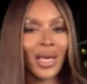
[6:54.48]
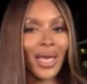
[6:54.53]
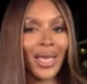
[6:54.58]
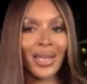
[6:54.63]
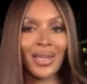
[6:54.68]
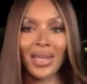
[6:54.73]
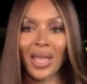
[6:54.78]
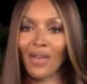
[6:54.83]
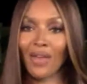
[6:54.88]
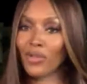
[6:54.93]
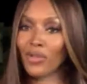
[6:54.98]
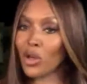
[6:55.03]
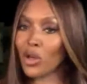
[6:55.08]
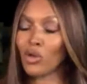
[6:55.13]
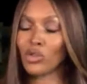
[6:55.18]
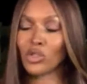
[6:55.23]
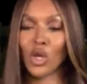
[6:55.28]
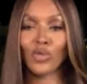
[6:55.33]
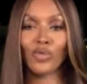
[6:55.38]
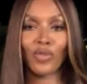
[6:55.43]
it never
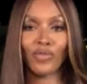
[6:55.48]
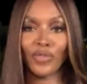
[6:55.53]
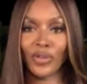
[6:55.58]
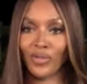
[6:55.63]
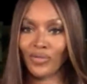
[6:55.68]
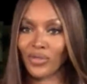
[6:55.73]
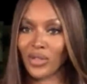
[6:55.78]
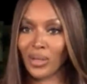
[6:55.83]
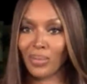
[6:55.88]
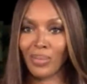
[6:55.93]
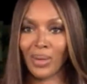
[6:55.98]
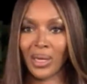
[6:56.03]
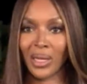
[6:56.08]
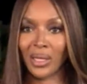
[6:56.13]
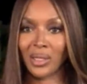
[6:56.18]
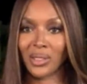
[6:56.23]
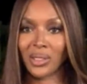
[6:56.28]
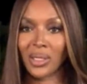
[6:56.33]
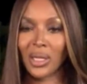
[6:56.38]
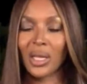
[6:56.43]
goes over 15
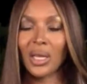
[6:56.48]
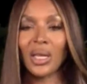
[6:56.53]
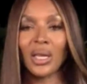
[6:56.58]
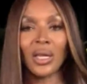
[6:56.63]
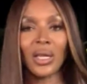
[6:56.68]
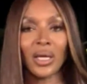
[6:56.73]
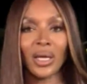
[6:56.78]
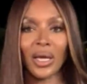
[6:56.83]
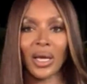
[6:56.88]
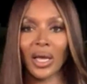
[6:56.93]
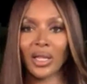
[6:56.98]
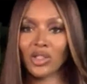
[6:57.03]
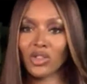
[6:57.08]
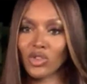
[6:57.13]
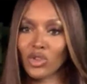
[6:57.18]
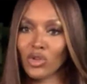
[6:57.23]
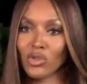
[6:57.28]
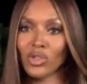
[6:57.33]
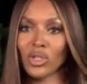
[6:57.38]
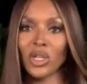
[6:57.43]
minutes.
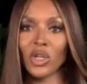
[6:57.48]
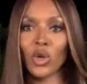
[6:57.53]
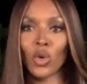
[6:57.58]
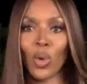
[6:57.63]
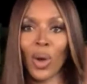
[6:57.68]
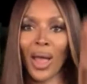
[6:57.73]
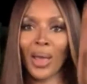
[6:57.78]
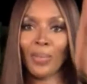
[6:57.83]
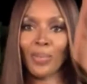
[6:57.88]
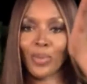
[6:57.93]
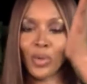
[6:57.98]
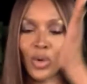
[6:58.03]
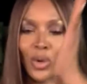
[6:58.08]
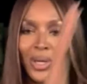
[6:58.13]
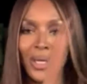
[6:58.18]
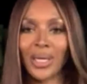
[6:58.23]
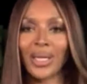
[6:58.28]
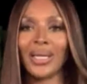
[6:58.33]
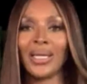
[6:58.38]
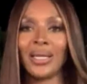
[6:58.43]
It's usually quite
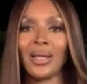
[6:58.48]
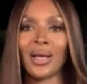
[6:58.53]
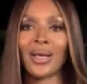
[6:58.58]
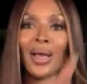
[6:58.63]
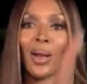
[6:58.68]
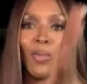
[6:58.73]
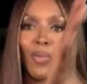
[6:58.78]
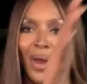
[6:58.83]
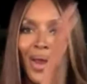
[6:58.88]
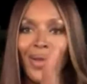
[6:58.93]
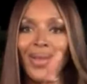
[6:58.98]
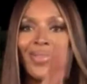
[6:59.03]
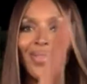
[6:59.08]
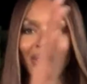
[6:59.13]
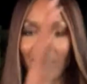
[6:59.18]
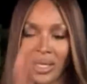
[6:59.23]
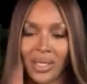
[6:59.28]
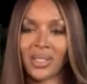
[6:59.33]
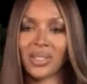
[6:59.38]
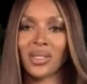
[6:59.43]
quickly, like I'm wearing
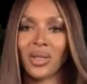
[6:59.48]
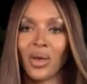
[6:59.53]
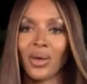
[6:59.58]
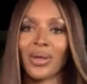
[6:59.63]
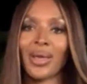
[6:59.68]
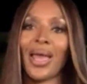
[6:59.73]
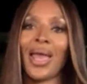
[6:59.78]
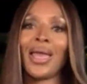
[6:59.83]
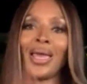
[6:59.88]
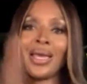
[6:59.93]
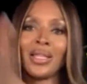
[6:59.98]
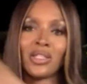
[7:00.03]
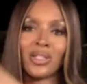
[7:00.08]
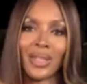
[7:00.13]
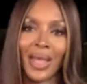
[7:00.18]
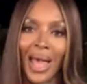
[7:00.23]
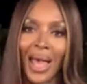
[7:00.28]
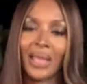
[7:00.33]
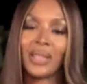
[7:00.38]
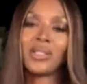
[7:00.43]
this, okay, it's
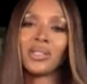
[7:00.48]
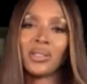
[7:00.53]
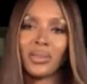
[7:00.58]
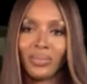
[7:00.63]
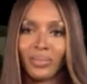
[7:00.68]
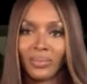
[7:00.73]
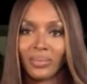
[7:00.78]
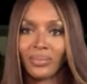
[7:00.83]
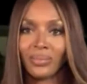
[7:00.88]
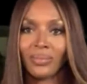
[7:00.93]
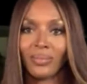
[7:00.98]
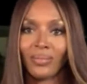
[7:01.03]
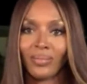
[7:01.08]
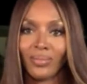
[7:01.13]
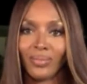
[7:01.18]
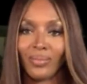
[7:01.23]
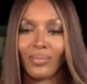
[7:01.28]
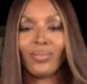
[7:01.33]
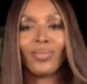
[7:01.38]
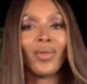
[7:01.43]
that.
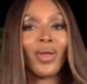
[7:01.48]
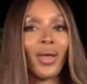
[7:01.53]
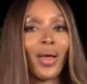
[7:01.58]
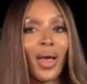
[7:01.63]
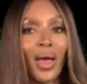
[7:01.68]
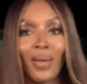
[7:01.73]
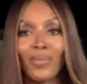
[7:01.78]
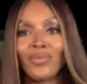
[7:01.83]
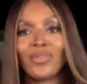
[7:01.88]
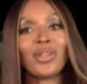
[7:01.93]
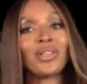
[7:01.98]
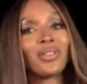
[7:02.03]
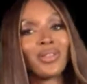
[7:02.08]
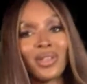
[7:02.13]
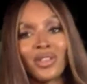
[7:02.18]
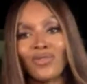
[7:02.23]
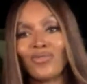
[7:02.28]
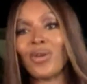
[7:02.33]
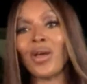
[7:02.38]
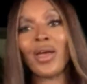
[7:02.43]

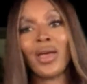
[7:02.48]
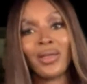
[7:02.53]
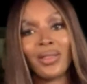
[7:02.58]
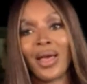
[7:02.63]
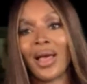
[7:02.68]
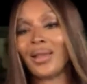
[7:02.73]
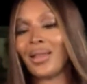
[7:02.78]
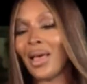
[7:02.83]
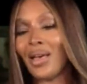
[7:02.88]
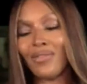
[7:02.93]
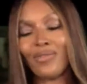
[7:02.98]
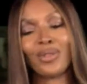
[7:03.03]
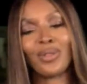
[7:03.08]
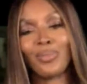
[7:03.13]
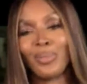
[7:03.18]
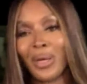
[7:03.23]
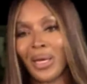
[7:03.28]
It's very that with